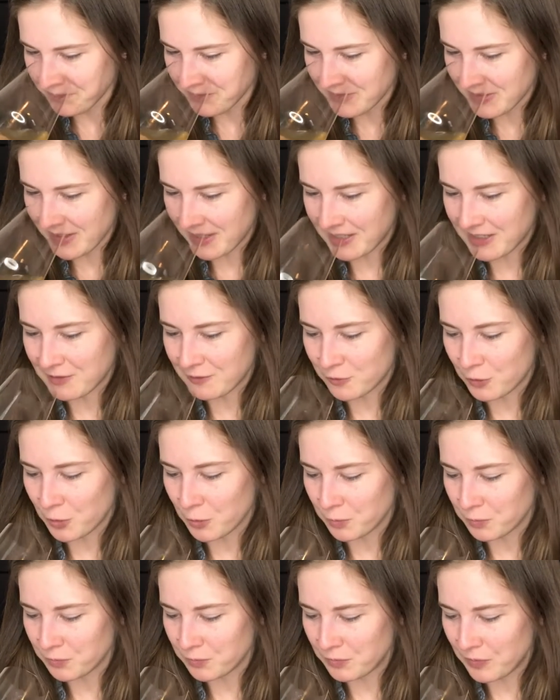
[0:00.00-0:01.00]
Like for
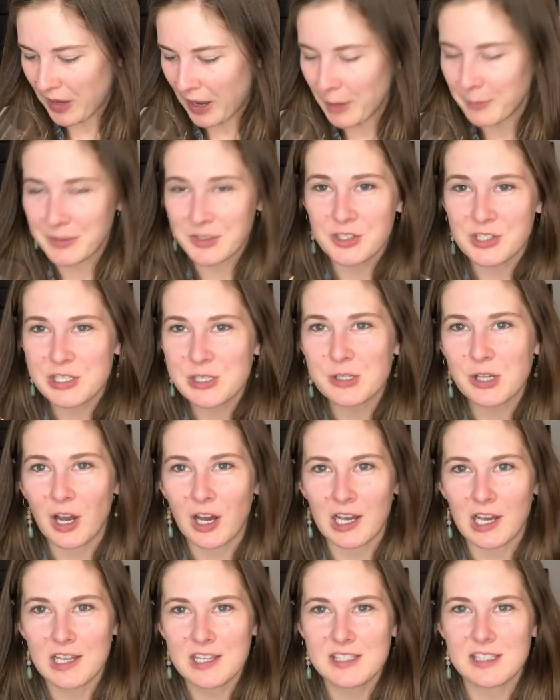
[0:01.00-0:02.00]
how much this
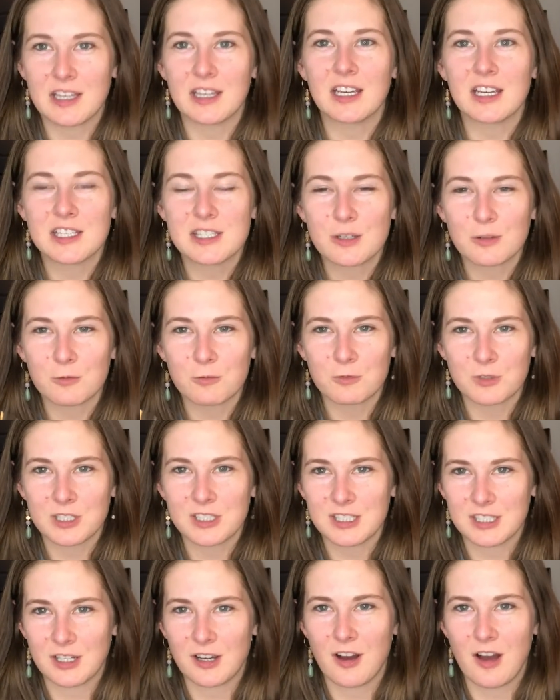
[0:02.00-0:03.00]
costs, like it's a
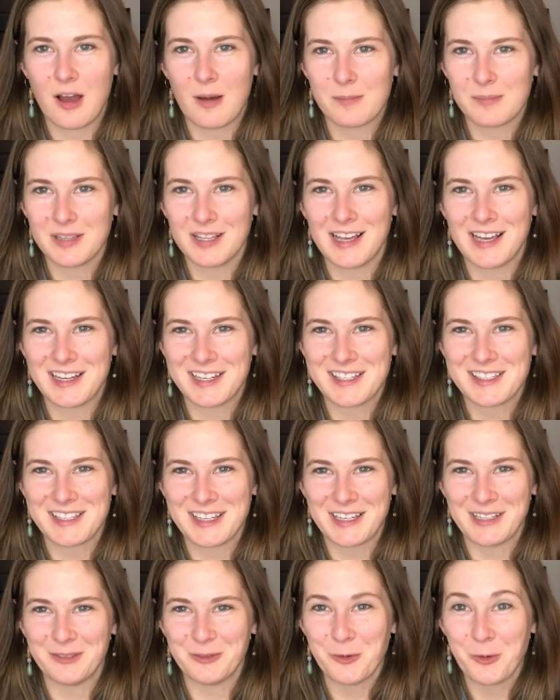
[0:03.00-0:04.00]
really complex
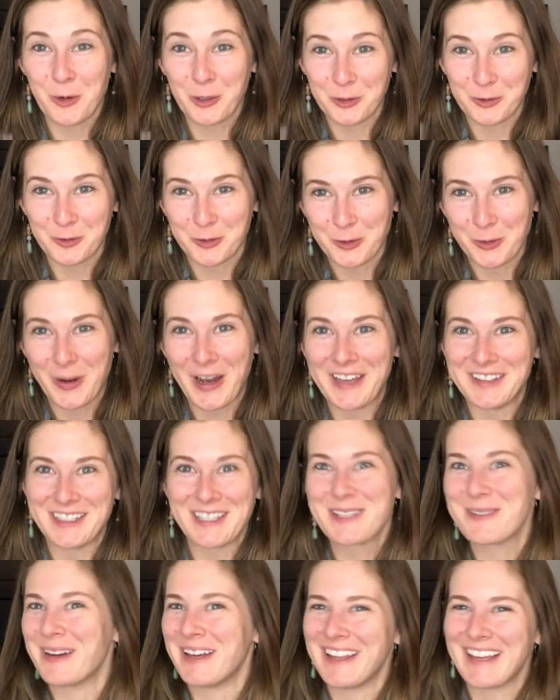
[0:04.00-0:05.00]
and wonderful wine. That's
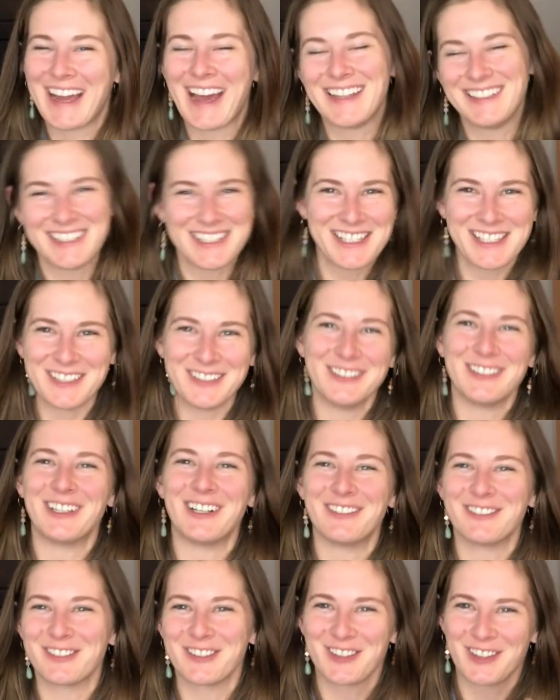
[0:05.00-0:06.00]
why like I had to steal it all
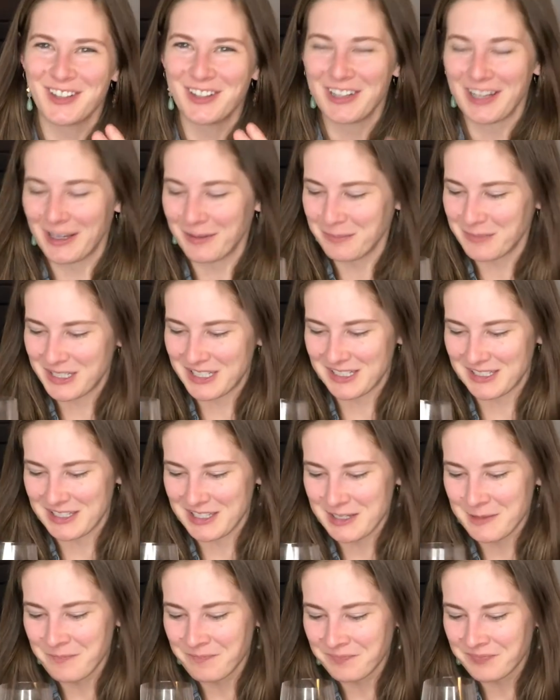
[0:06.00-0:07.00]
for the club, because
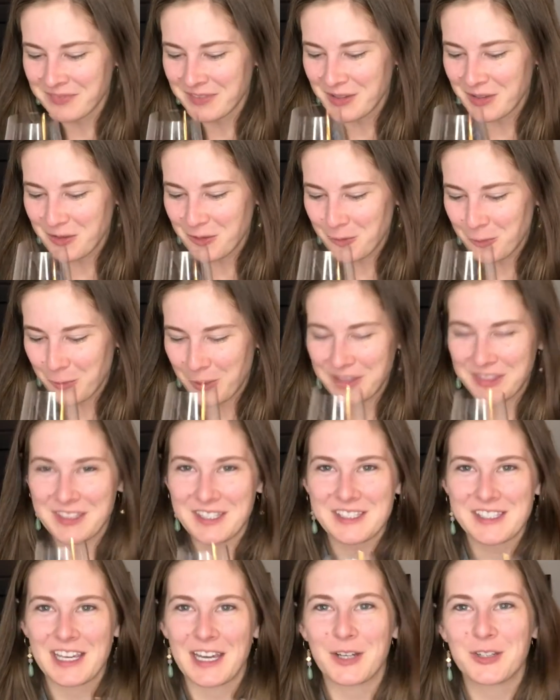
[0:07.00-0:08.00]
what
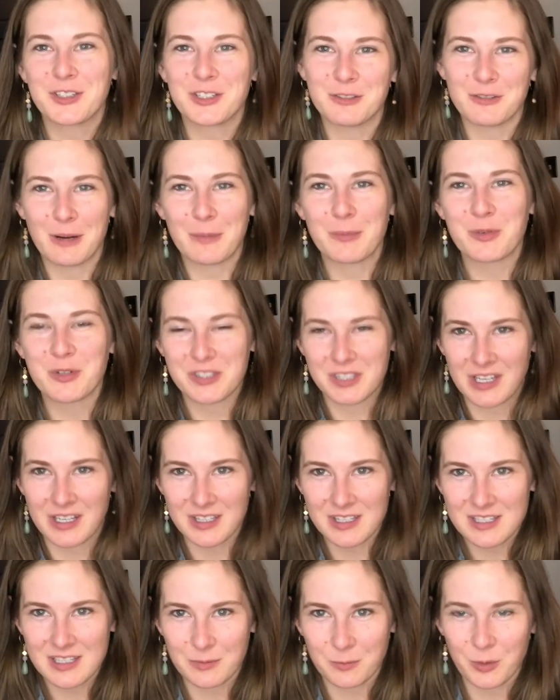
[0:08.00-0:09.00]
this actually
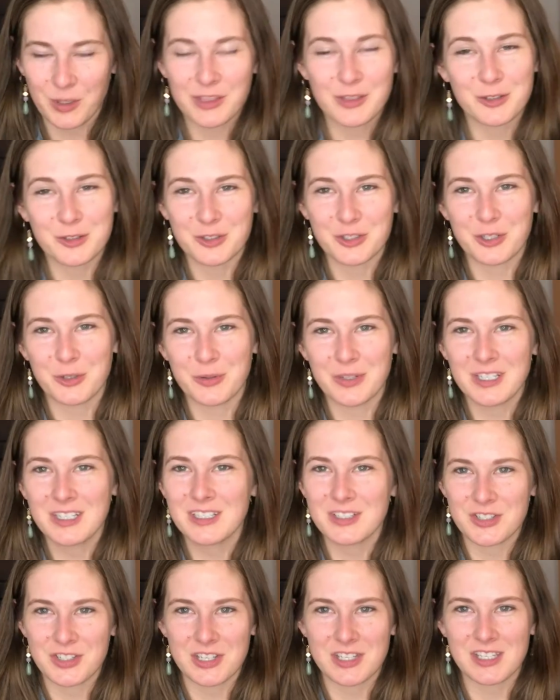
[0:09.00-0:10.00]
represents and what they're doing
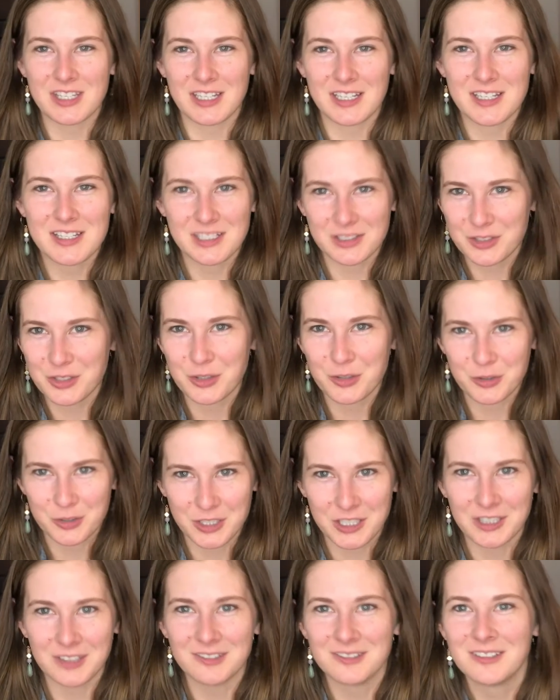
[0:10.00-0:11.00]
is just like such a
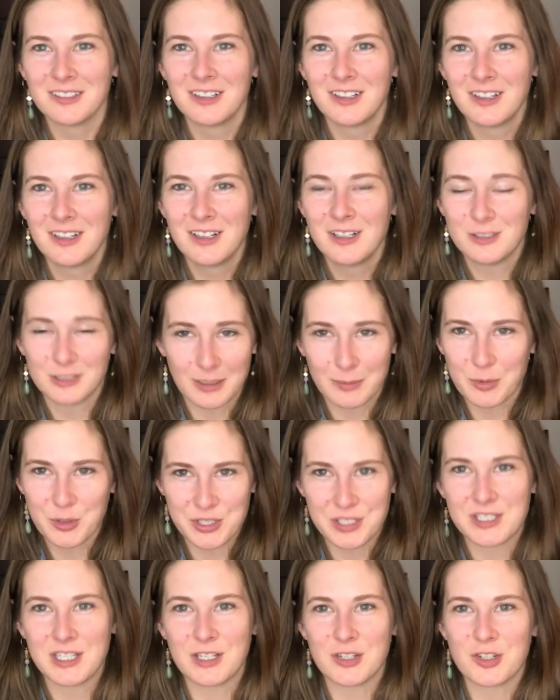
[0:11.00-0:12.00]
great
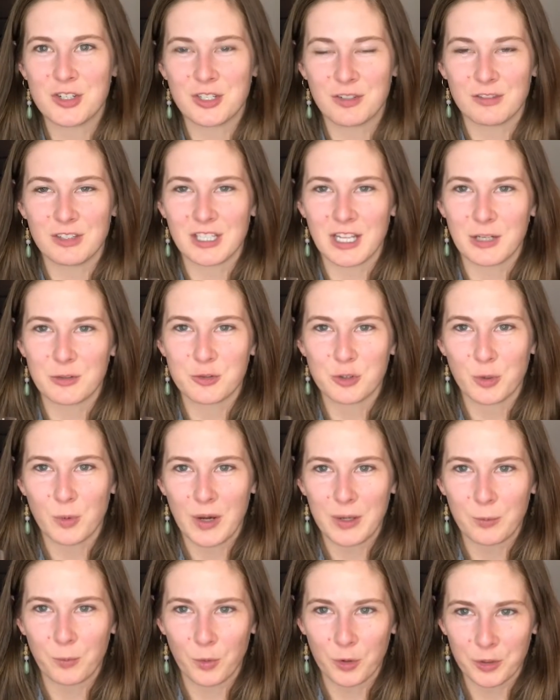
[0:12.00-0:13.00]
representation of the natural
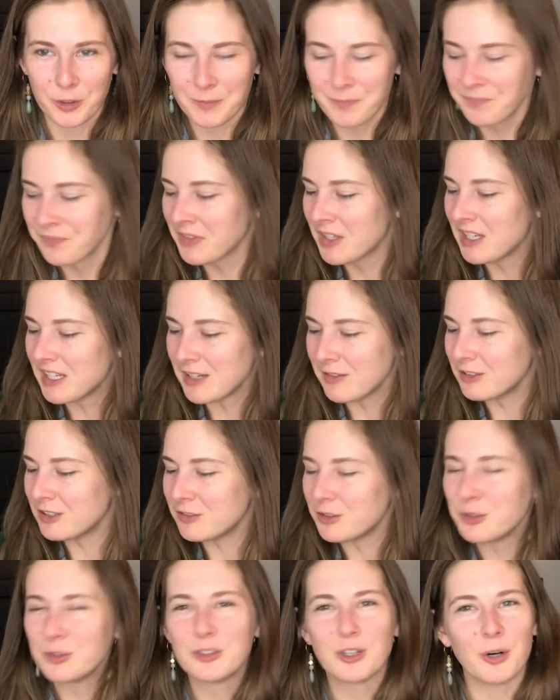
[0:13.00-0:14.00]
wine world. Even if
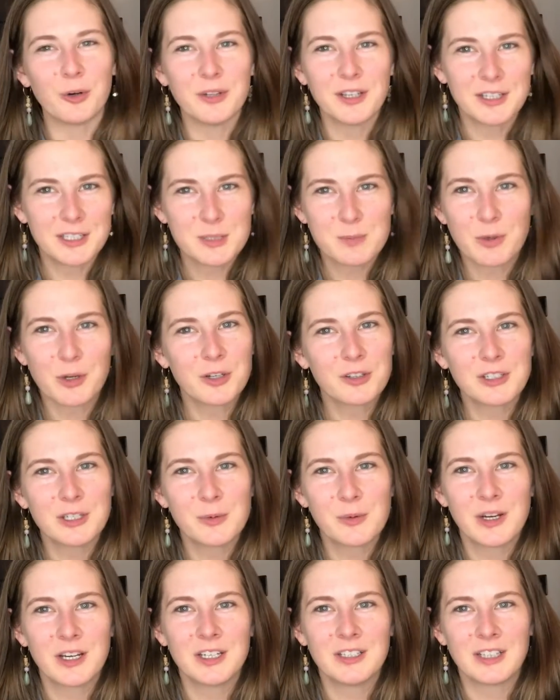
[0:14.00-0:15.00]
you don't like sparkling
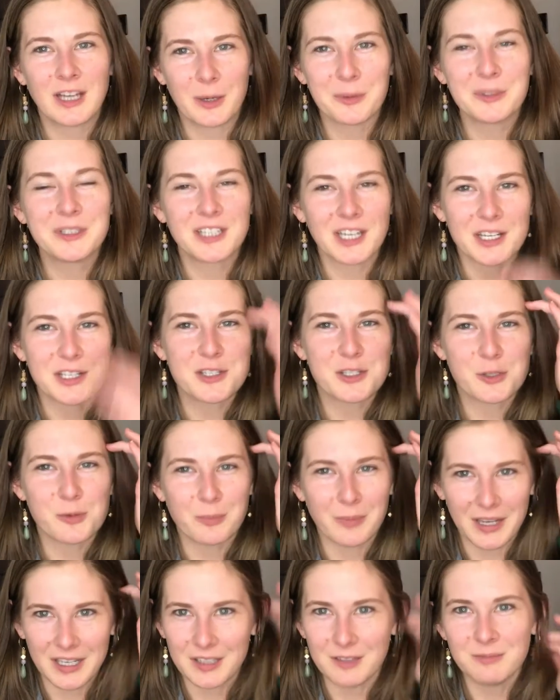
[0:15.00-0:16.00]
wine, I guess you
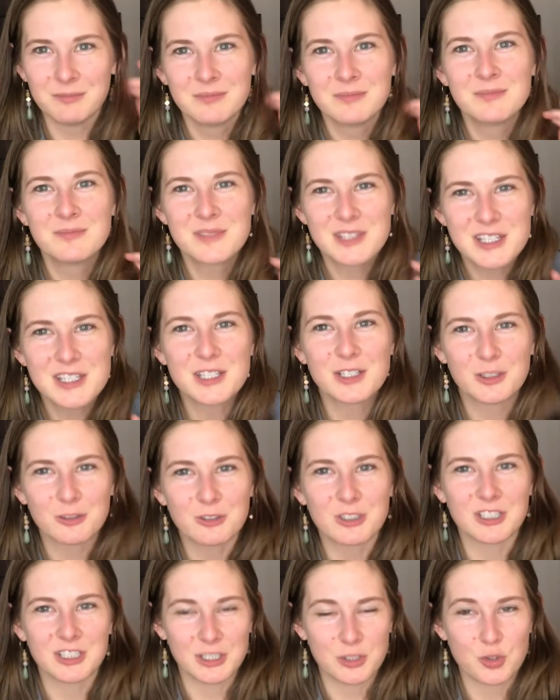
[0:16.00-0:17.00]
might still
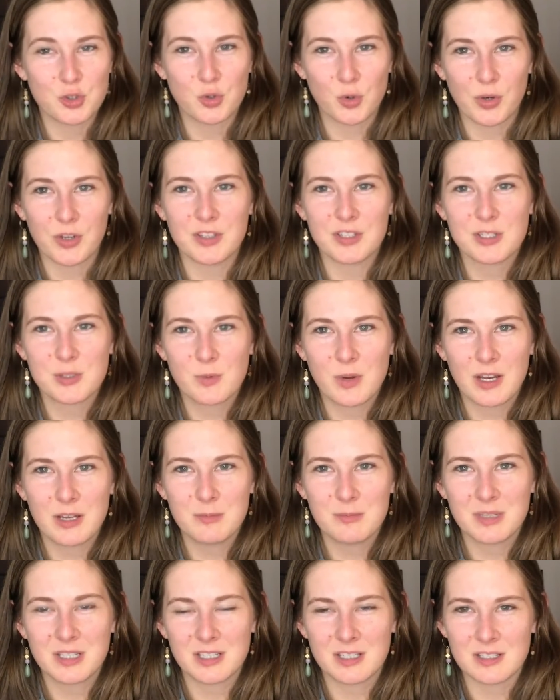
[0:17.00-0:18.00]
really enjoy this wine,
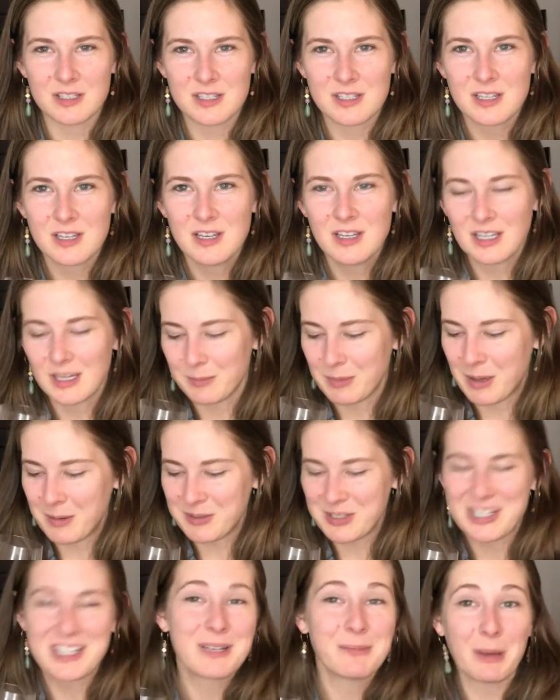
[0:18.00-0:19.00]
because maybe
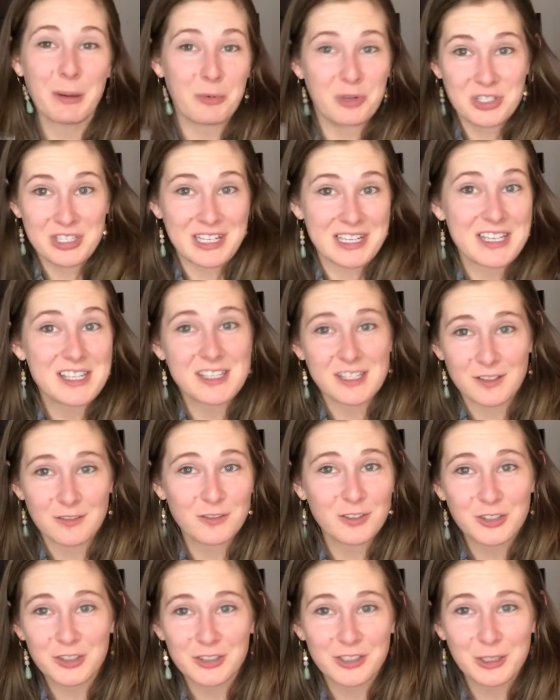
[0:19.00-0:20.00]
just let it sit
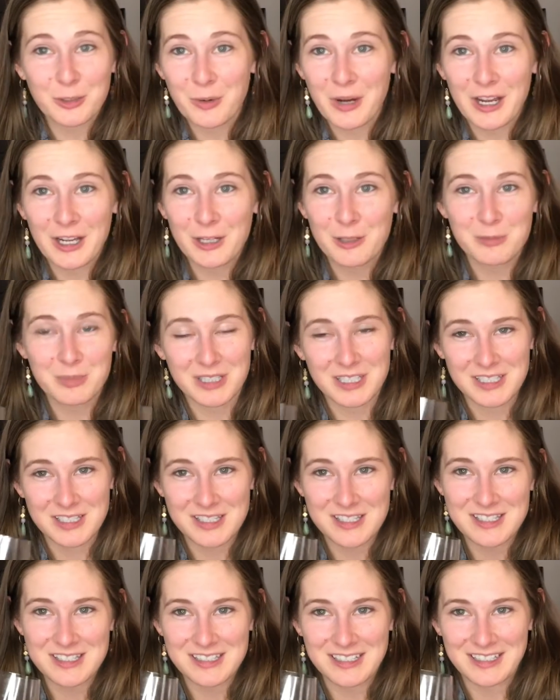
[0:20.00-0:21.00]
for a little while,
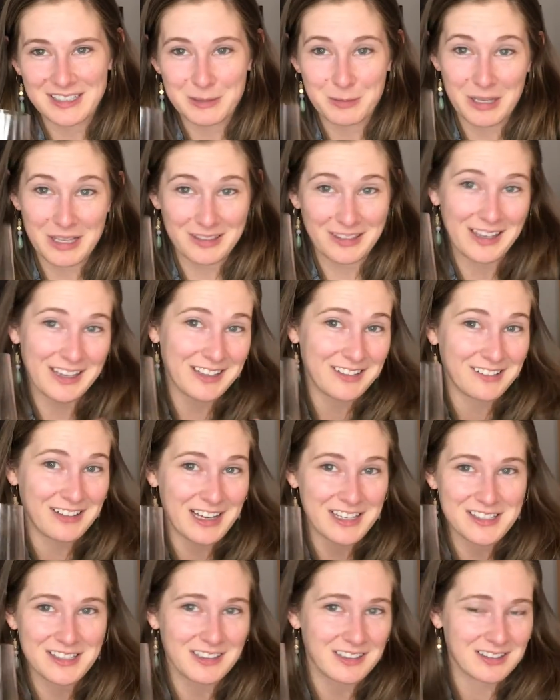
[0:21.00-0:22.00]
because in like a
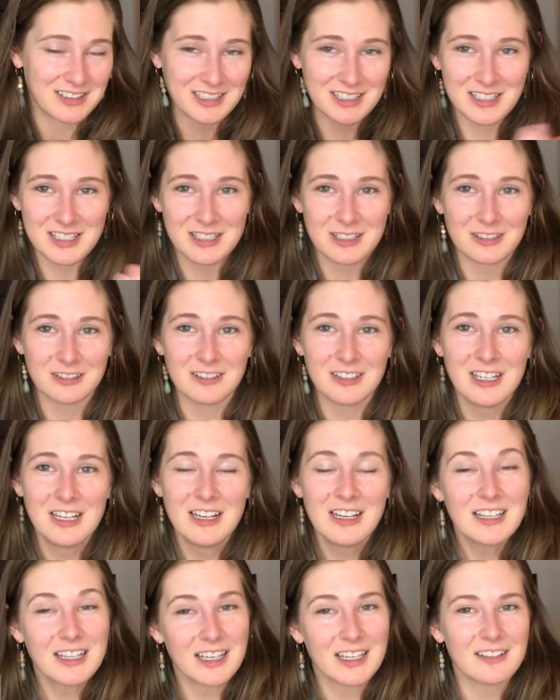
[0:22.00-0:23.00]
glass like this, it'll
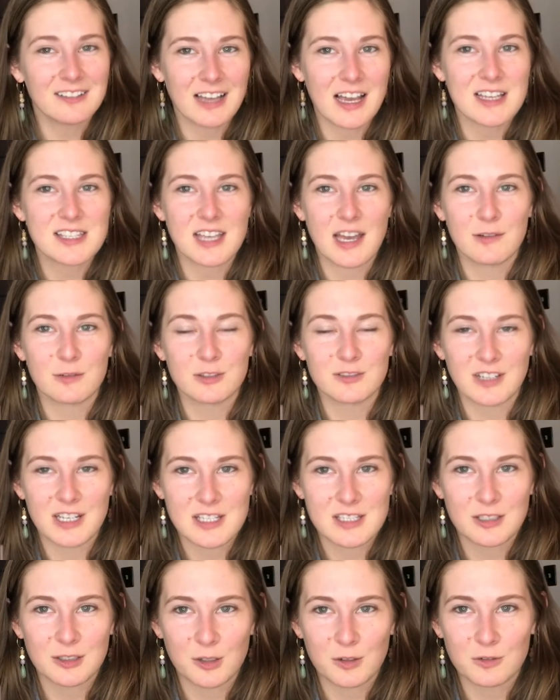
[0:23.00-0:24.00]
get less
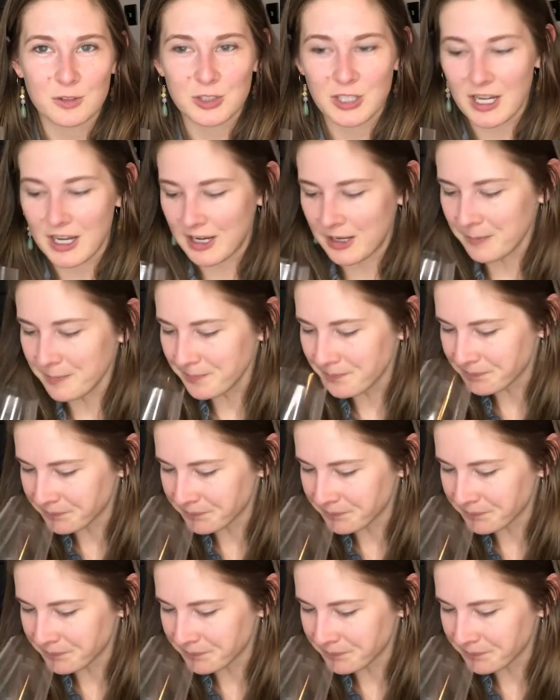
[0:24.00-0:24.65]
effervescent over time.